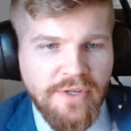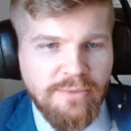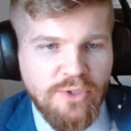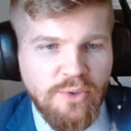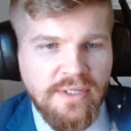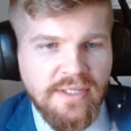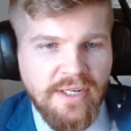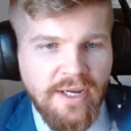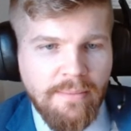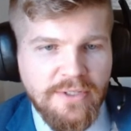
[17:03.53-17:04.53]
time student
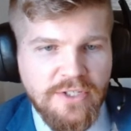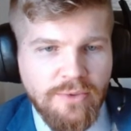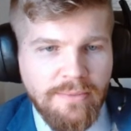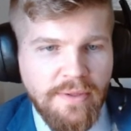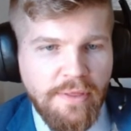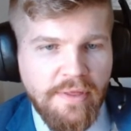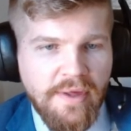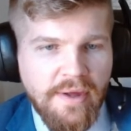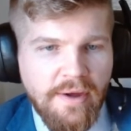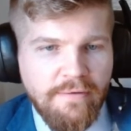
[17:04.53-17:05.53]
plus three month
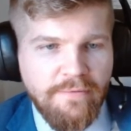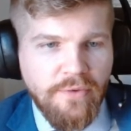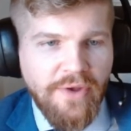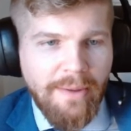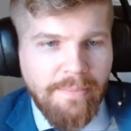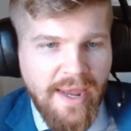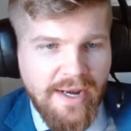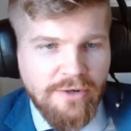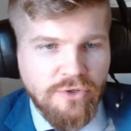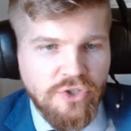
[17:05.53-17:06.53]
full time
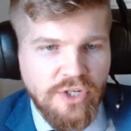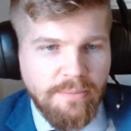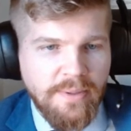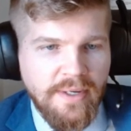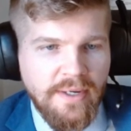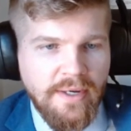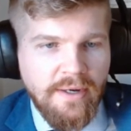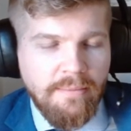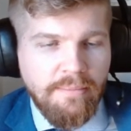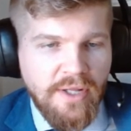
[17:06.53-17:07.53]
paid internship
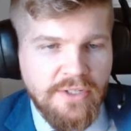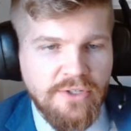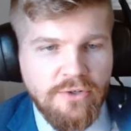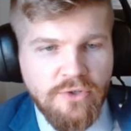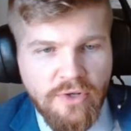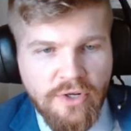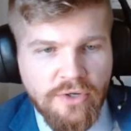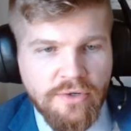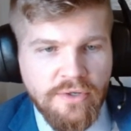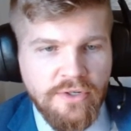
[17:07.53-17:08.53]
plus two
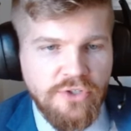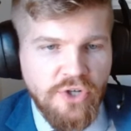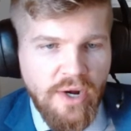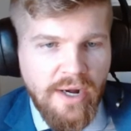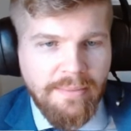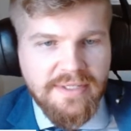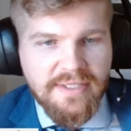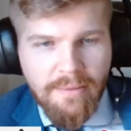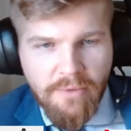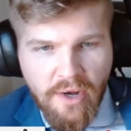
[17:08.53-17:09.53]
year job.
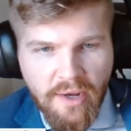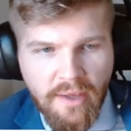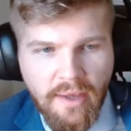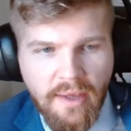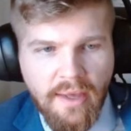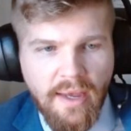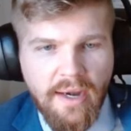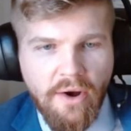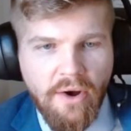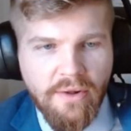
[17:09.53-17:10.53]
Same NOC
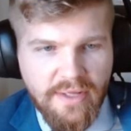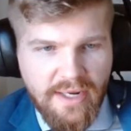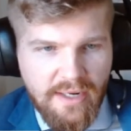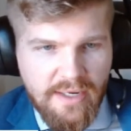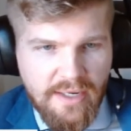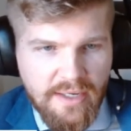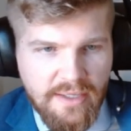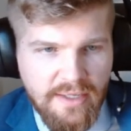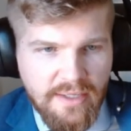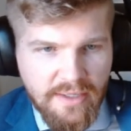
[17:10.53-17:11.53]
and all in
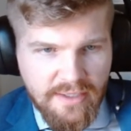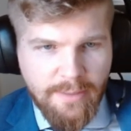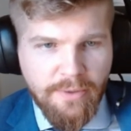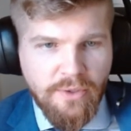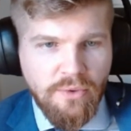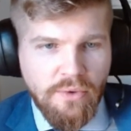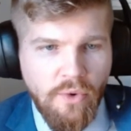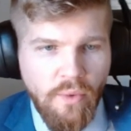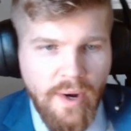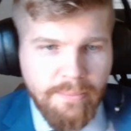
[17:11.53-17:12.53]
India. Typical
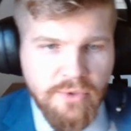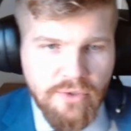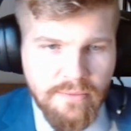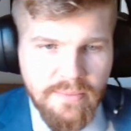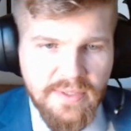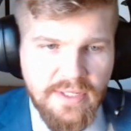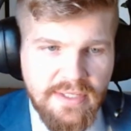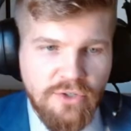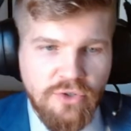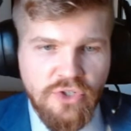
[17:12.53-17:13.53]
co op terms.
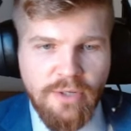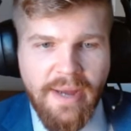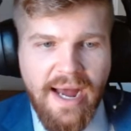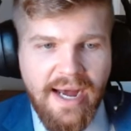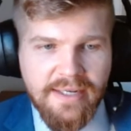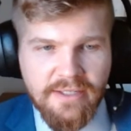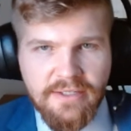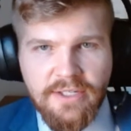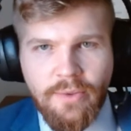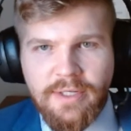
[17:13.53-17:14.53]
Does internship add
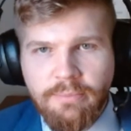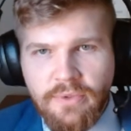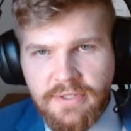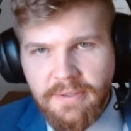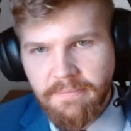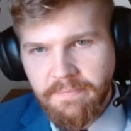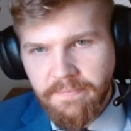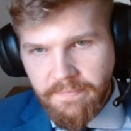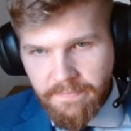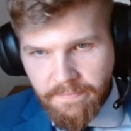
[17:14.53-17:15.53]
to CRS points?
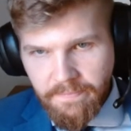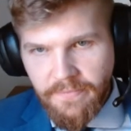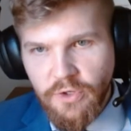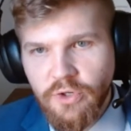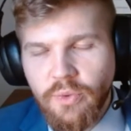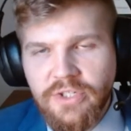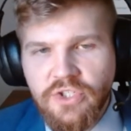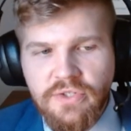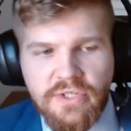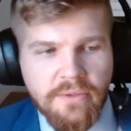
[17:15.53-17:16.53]
Good
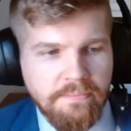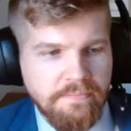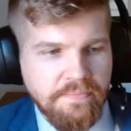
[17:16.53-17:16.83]
question. So